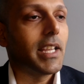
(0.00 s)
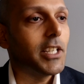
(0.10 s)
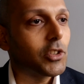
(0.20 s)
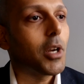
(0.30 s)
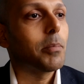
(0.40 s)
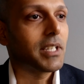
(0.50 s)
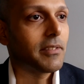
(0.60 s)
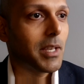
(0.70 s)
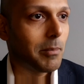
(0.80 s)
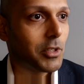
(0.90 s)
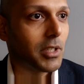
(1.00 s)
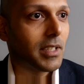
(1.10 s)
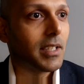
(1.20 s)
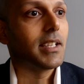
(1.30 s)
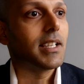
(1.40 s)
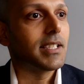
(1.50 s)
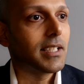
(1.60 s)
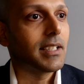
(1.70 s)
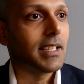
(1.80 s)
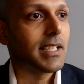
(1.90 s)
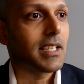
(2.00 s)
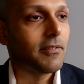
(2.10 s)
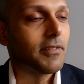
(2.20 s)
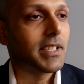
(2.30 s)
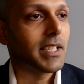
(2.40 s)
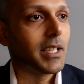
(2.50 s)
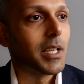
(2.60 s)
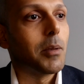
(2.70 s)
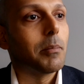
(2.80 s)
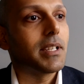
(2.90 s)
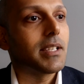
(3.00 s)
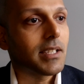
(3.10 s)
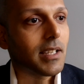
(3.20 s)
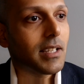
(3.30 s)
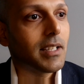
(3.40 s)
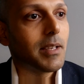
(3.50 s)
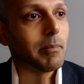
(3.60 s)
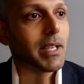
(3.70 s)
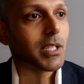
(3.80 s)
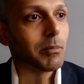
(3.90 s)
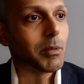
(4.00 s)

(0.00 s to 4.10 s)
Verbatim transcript: Intraoperative imaging is still in its infancy, but it certainly made some